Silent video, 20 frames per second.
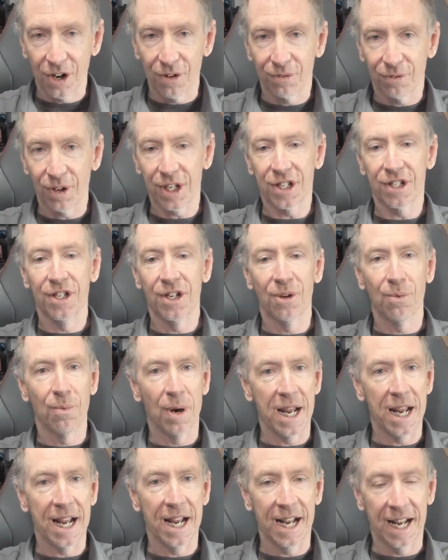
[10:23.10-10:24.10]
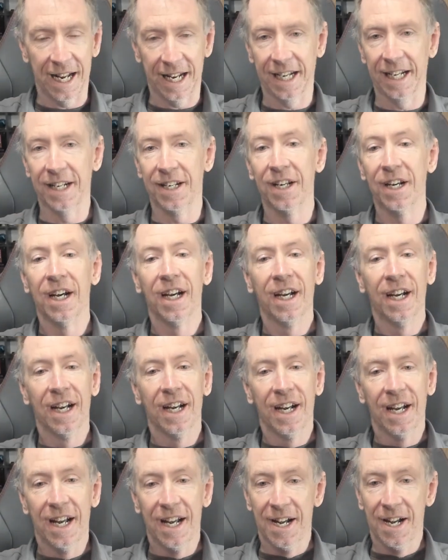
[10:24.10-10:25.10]
friction and wear, and
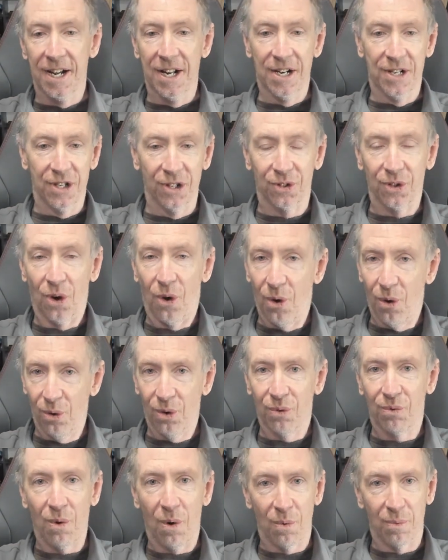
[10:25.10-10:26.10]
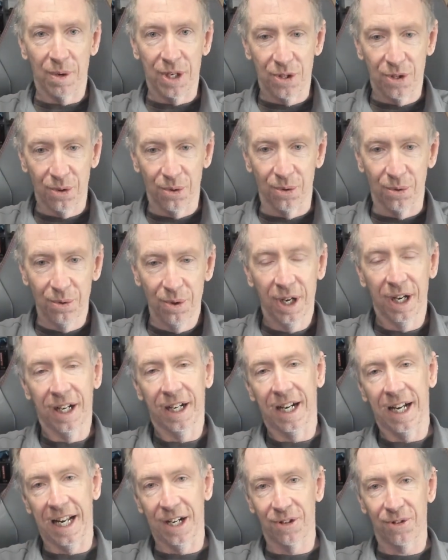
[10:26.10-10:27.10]
just all of what we do
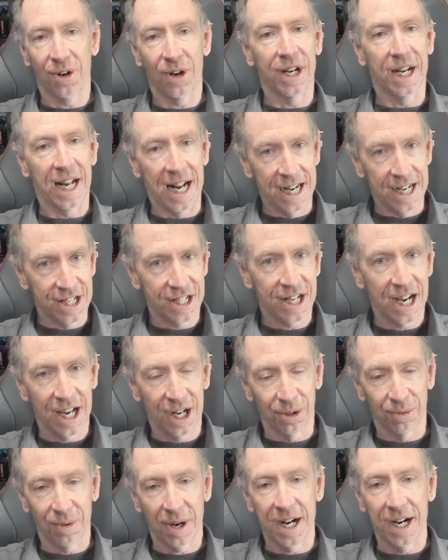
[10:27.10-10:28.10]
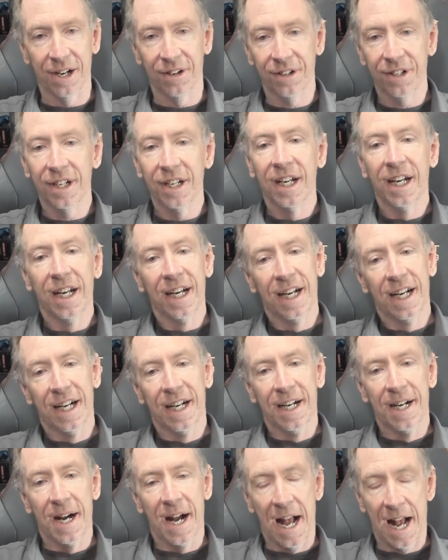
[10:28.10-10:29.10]
and try to educate around
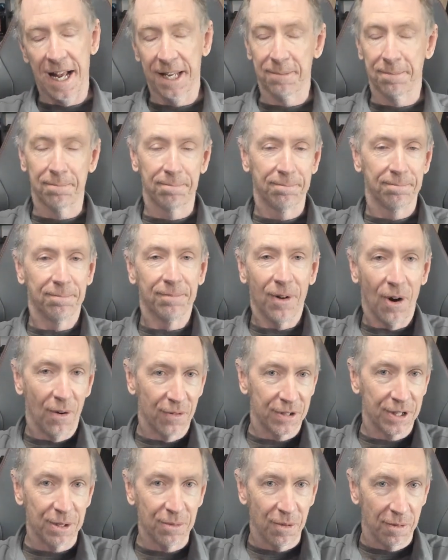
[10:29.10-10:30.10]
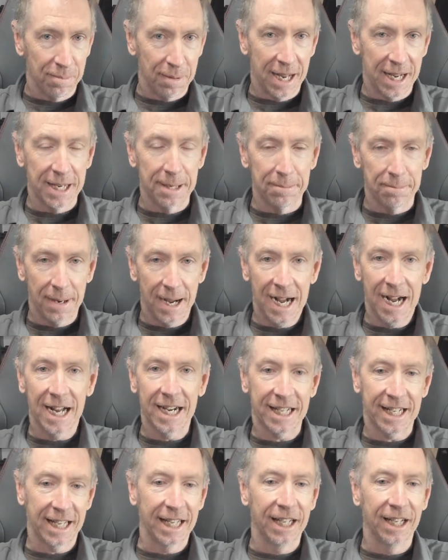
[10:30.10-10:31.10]
has obviously we've played a
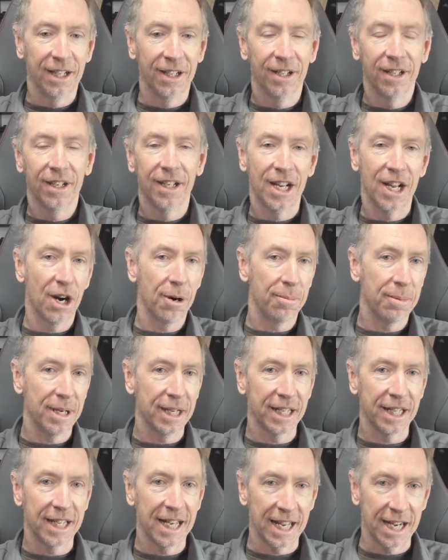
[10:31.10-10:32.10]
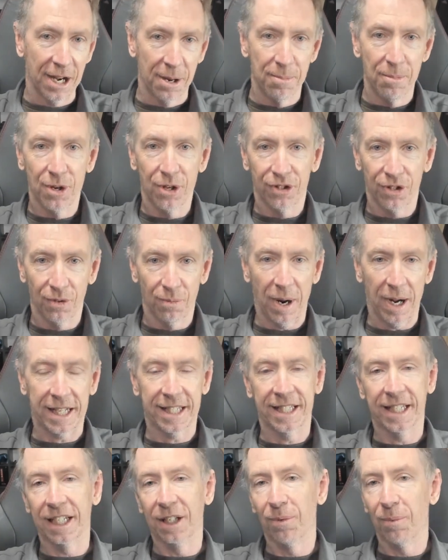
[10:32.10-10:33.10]
part in helping get immersive
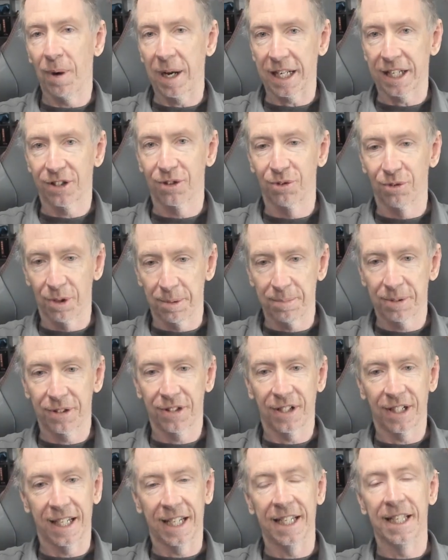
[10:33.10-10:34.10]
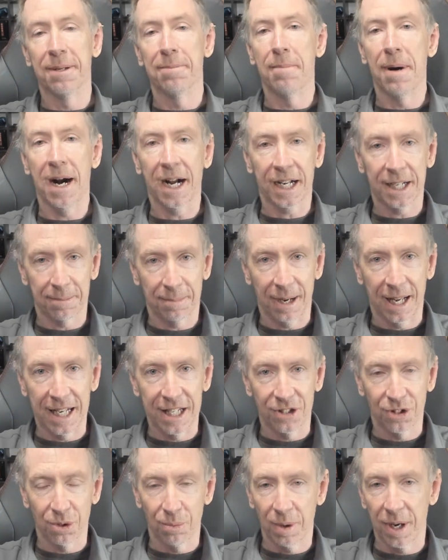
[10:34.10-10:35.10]
waxing and wax strips in the
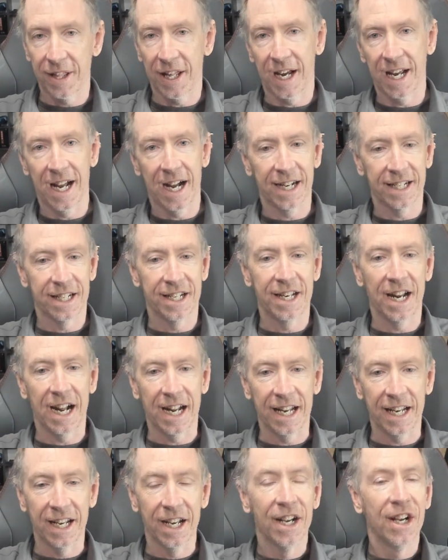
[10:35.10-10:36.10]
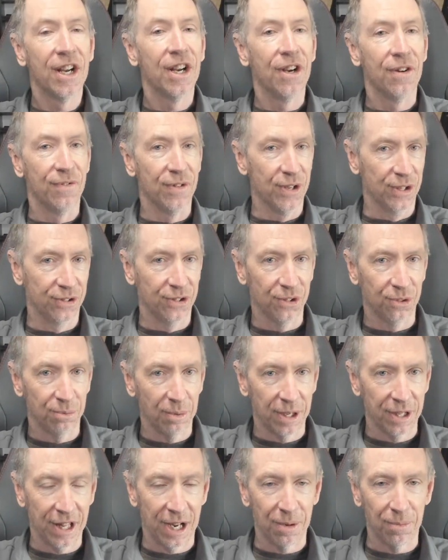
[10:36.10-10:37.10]
marketplace to where they are today versus
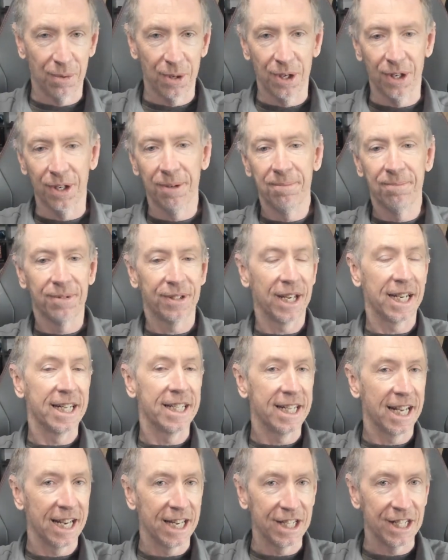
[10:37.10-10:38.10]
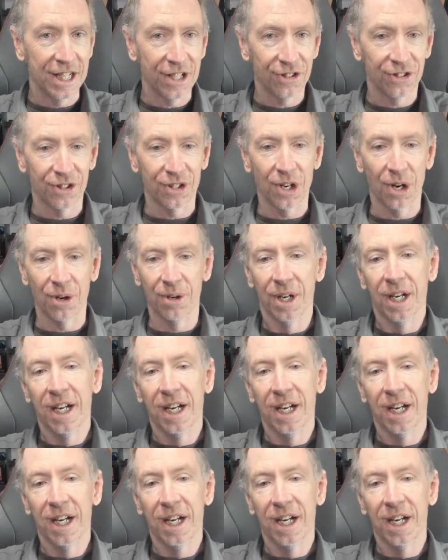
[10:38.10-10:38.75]
where they were, say, 10 years ago.